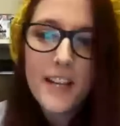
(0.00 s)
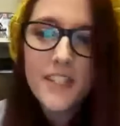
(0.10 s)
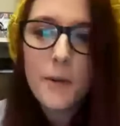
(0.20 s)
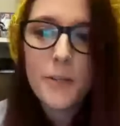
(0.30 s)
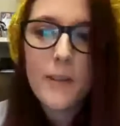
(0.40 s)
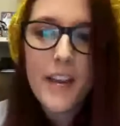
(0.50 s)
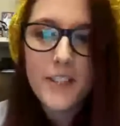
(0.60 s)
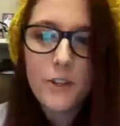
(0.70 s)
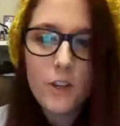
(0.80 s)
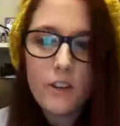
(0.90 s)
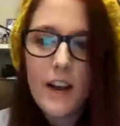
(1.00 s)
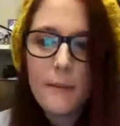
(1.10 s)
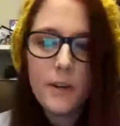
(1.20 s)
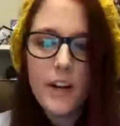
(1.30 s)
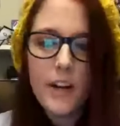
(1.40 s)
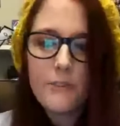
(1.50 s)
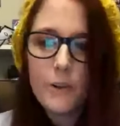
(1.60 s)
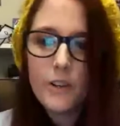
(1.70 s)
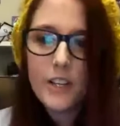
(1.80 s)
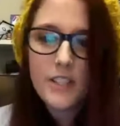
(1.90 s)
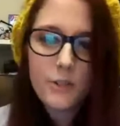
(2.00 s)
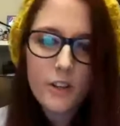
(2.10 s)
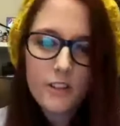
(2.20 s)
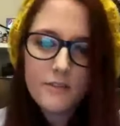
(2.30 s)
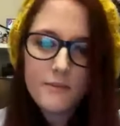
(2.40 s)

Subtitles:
has the most plays on your iPod, iPhone, etc.?